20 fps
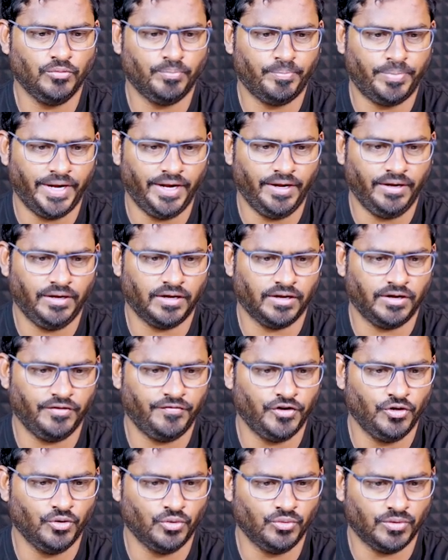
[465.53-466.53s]
to print or
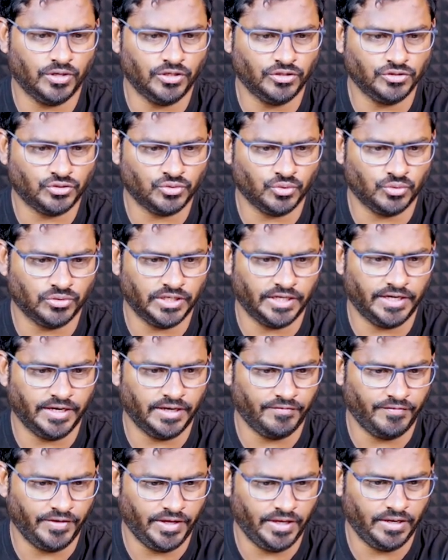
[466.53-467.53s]
if you don't want to store that
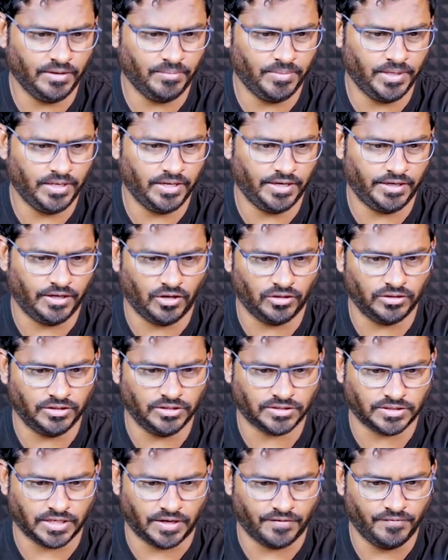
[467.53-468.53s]
in a variable and all
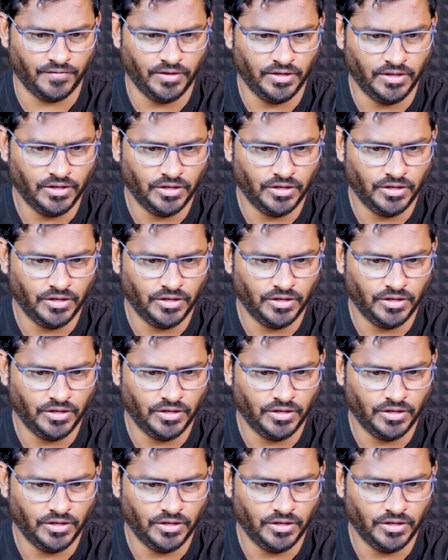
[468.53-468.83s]
the stuff,